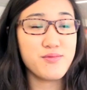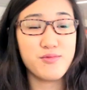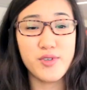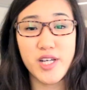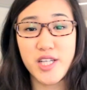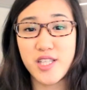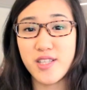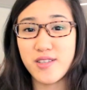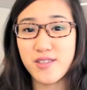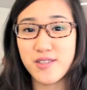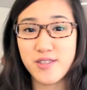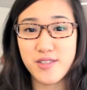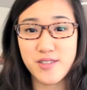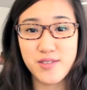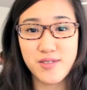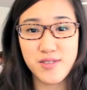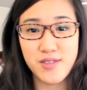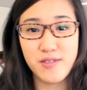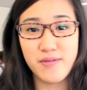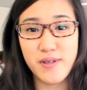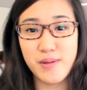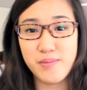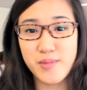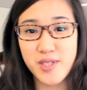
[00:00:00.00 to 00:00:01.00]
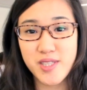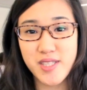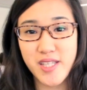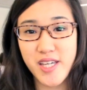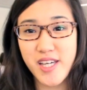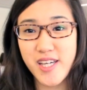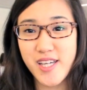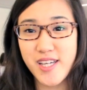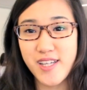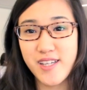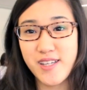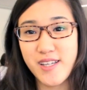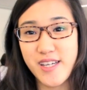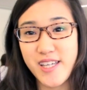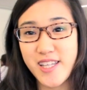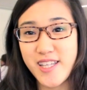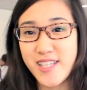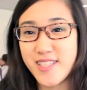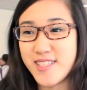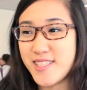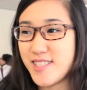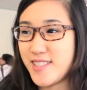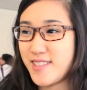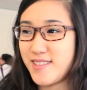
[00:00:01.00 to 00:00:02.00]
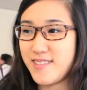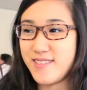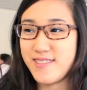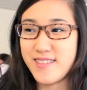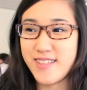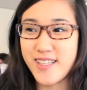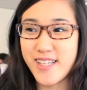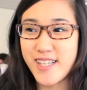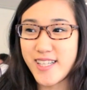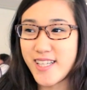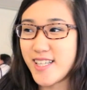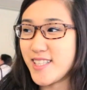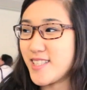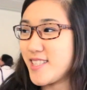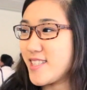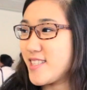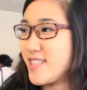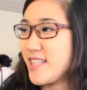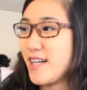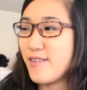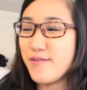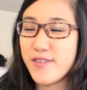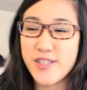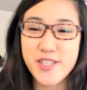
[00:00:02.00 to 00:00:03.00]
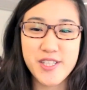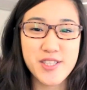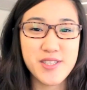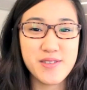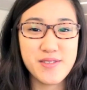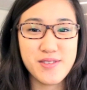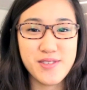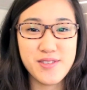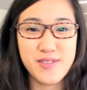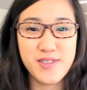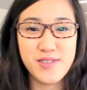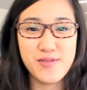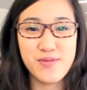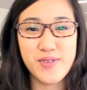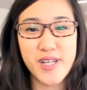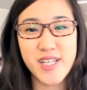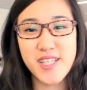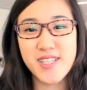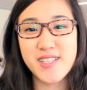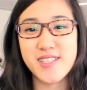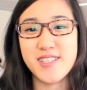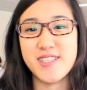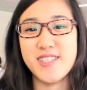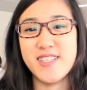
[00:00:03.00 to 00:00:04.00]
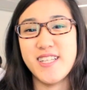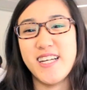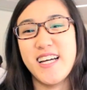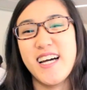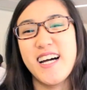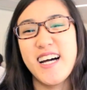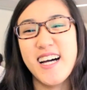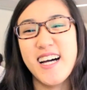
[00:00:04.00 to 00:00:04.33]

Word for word: regular November day, and I guess it's not very regular.